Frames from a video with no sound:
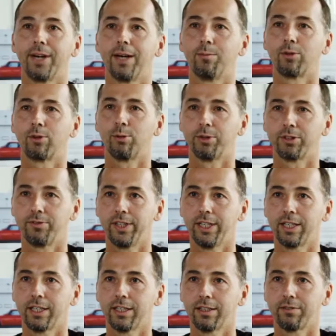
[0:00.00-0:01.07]
I'm Thomas
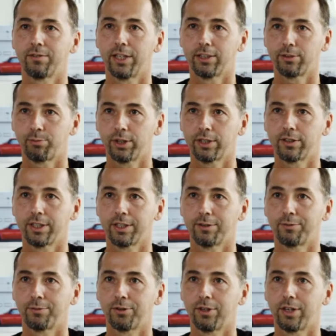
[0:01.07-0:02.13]
Wege, Vice
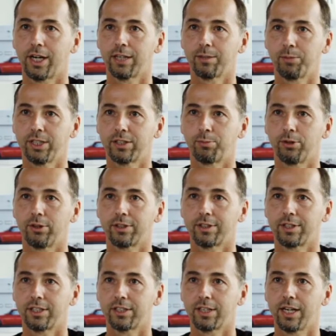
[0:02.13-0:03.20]
President for Heartbeat
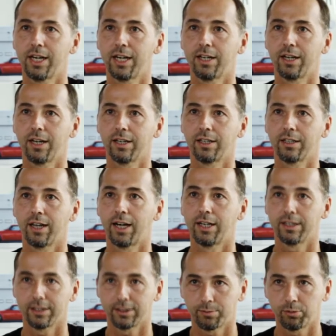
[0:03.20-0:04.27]
Sports Design at
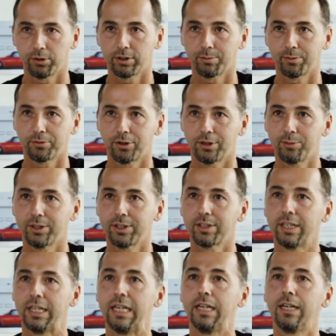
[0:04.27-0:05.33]
Adidas Sports
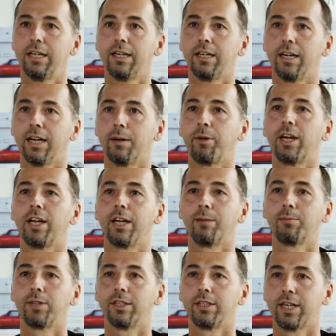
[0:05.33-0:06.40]
Performance, and I'm heading
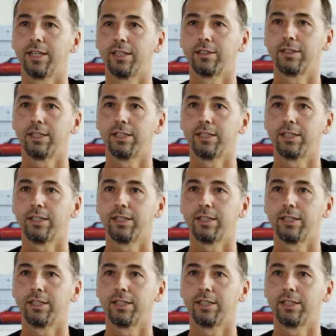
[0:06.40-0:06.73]
up the tennis